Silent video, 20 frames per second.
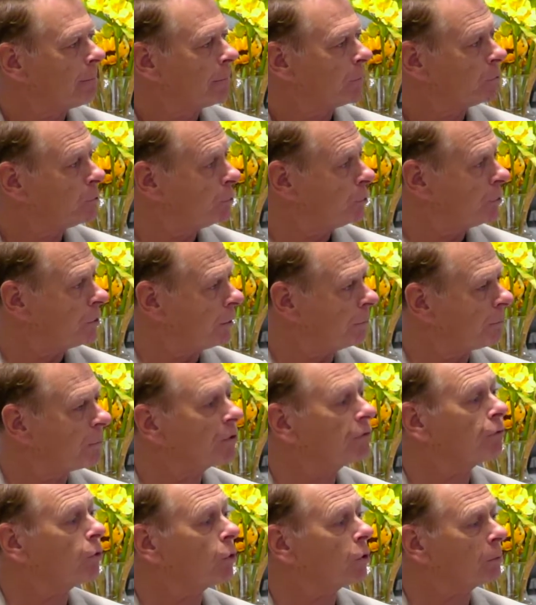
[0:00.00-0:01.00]
do them,
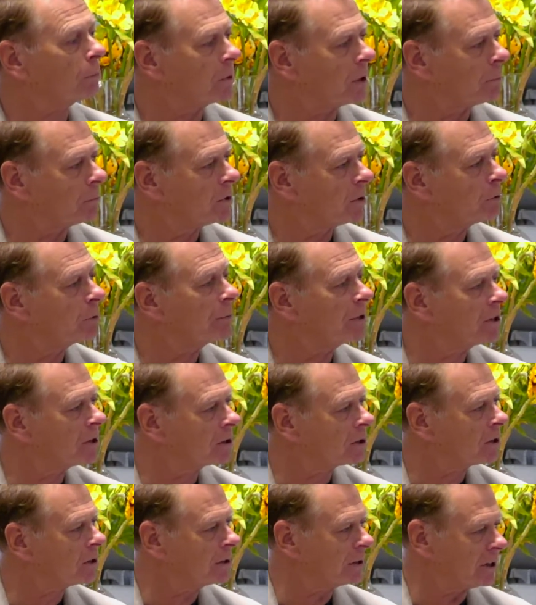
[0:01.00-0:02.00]
perform them. They would be
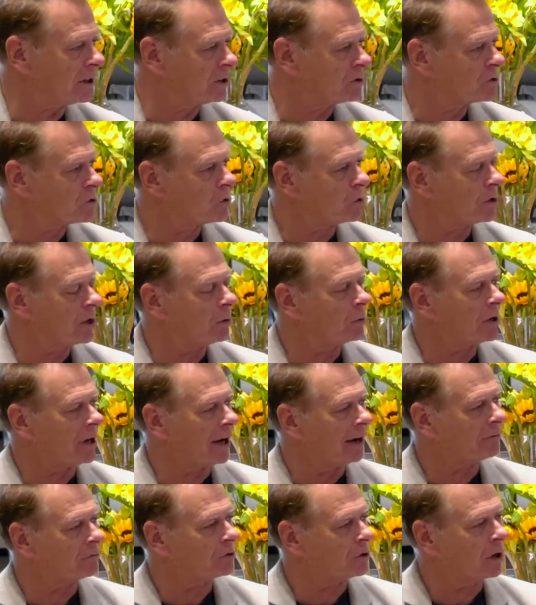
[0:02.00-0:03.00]
unclean. So they would
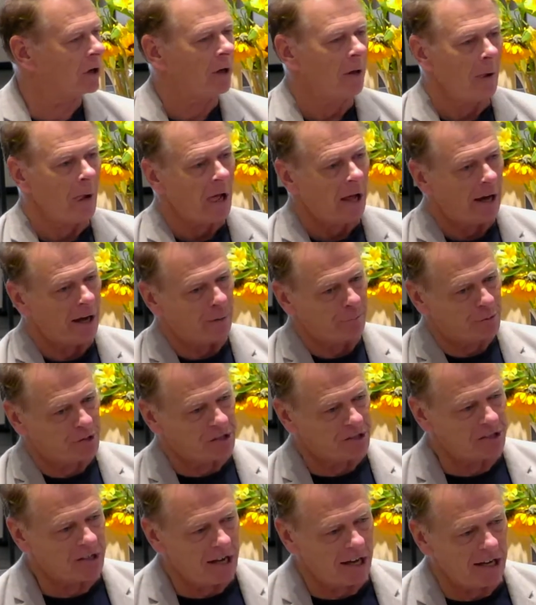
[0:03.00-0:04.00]
have to
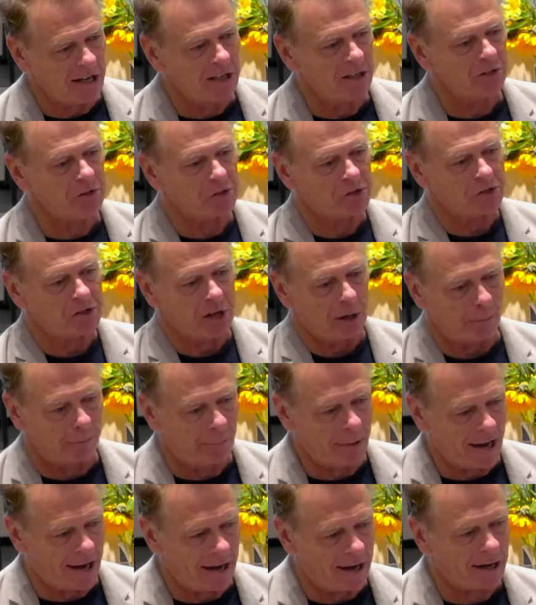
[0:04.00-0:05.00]
abstain, step
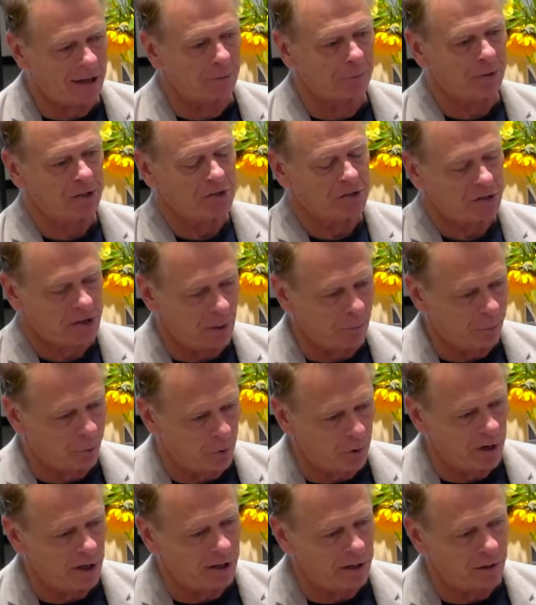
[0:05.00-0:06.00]
back, be
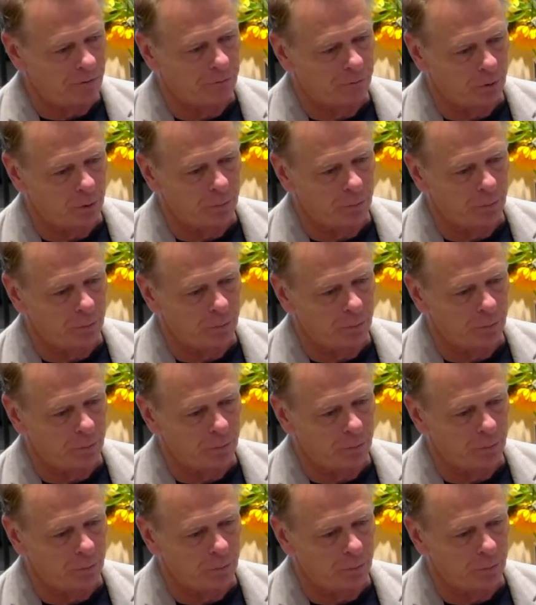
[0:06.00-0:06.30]
separated for a